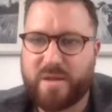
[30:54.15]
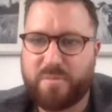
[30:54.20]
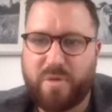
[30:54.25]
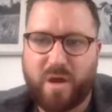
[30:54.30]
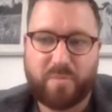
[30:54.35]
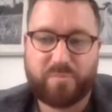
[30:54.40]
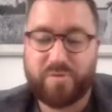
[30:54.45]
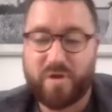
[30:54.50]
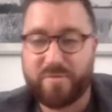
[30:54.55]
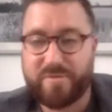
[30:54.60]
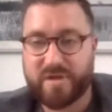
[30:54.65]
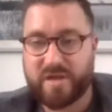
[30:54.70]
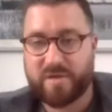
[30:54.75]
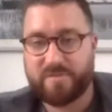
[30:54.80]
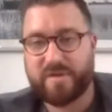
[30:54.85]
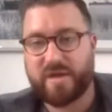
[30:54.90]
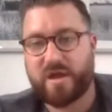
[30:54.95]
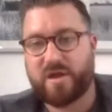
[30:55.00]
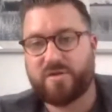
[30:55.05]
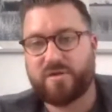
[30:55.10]
I'm probably
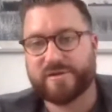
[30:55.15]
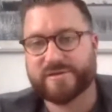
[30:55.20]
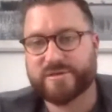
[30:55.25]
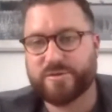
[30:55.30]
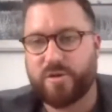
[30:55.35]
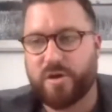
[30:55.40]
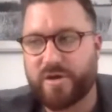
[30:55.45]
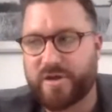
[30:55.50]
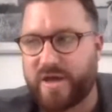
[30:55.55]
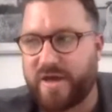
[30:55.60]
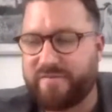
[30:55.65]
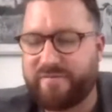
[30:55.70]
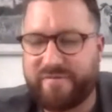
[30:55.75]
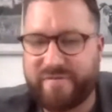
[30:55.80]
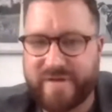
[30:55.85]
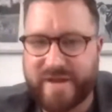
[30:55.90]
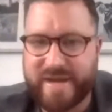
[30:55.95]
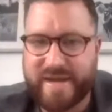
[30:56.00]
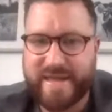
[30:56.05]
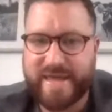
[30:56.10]
coming across quite
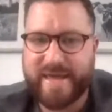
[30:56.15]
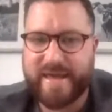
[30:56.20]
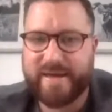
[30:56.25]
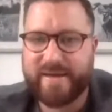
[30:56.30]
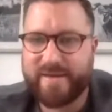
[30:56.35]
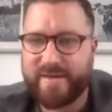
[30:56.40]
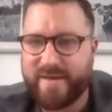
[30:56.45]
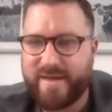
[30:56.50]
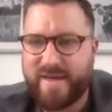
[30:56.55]
confident here.